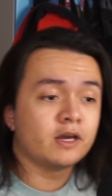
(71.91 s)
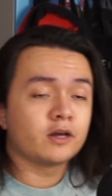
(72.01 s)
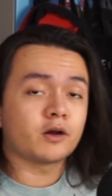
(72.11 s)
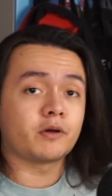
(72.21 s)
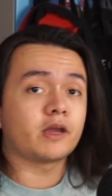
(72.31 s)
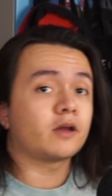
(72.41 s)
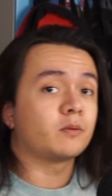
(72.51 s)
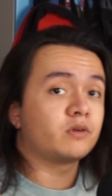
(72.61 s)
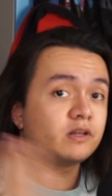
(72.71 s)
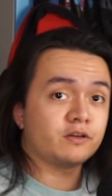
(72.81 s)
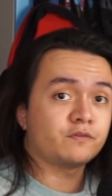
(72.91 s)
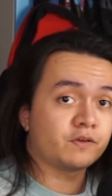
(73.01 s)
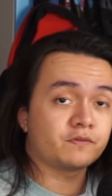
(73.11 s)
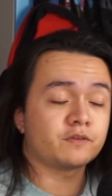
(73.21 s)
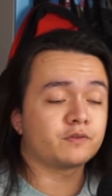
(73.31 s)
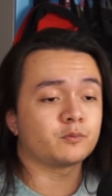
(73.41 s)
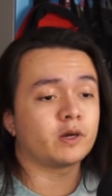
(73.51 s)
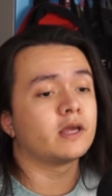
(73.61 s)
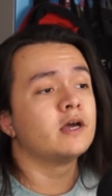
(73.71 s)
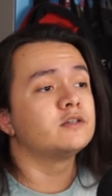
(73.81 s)
going a completely fifth different
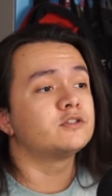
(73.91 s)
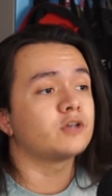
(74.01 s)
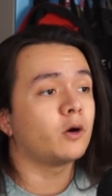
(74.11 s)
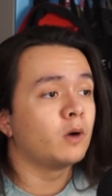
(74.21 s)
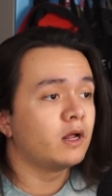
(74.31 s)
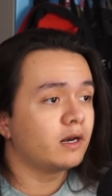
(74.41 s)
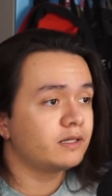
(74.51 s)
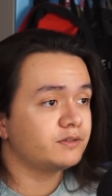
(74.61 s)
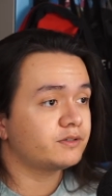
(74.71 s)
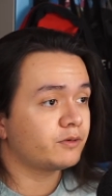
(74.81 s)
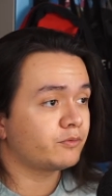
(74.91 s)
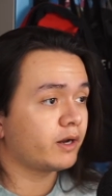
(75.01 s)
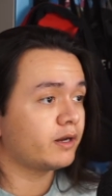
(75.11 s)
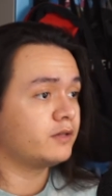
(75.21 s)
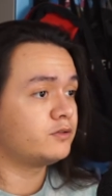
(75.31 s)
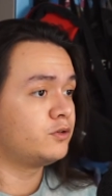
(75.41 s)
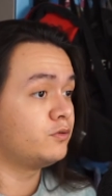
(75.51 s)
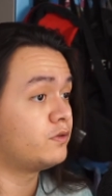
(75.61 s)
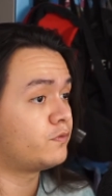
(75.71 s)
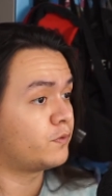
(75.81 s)
way. So let's just get right into
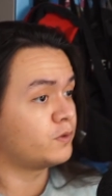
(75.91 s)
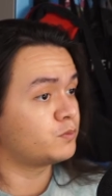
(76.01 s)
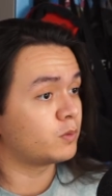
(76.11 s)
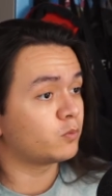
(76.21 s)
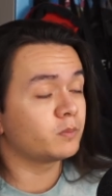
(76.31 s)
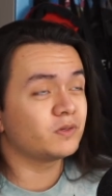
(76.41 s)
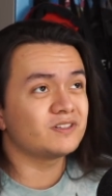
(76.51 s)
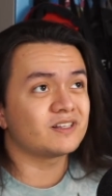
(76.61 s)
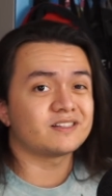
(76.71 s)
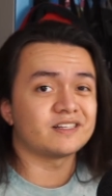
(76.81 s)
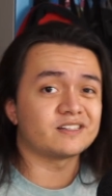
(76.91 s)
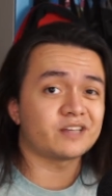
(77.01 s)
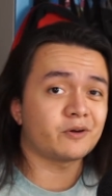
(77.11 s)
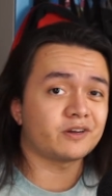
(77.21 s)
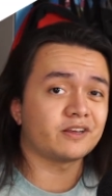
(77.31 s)
the first one, One Pill's Sincerity.